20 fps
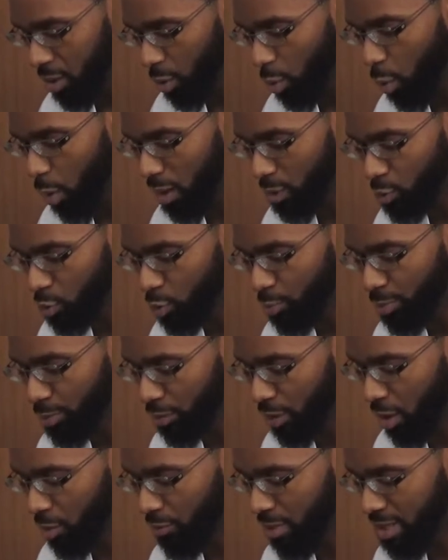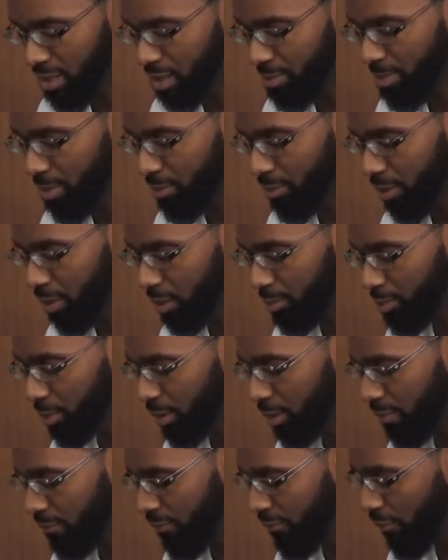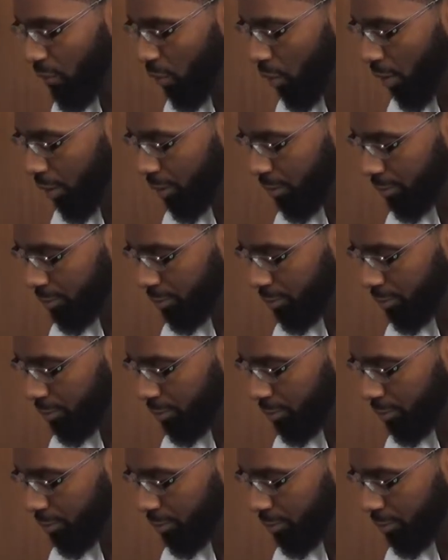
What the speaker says: quadrupled our recipe, we're gonna put in 4.